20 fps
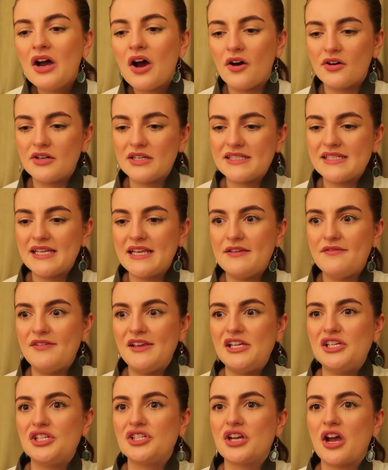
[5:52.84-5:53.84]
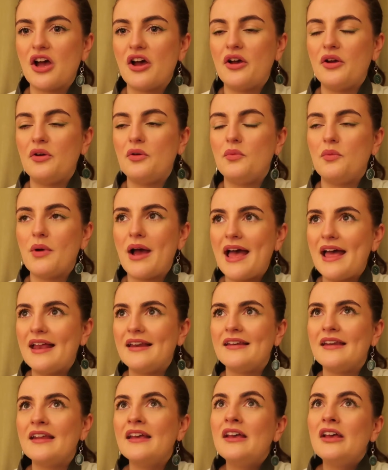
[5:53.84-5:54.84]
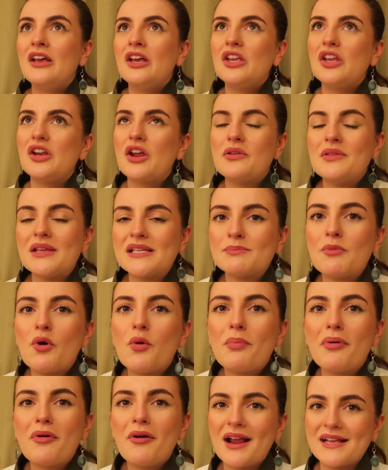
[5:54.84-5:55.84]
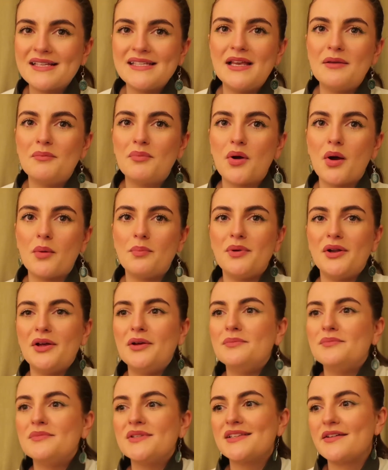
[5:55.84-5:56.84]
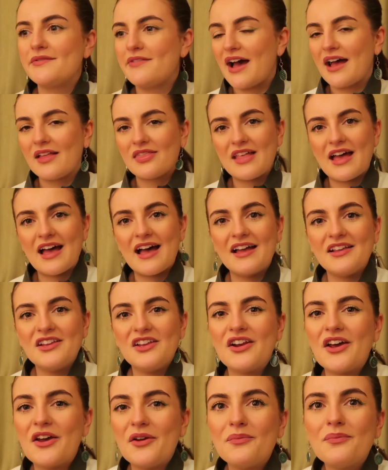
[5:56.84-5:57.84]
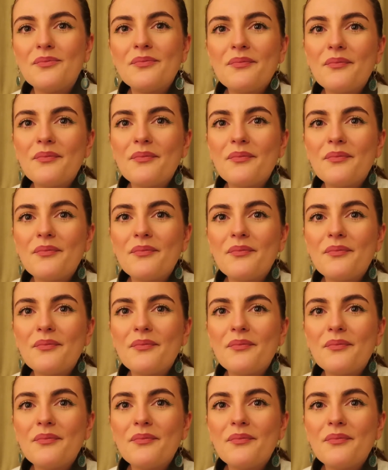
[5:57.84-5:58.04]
on a TV show when, you know, there's more pressing problems, the fact that, you know,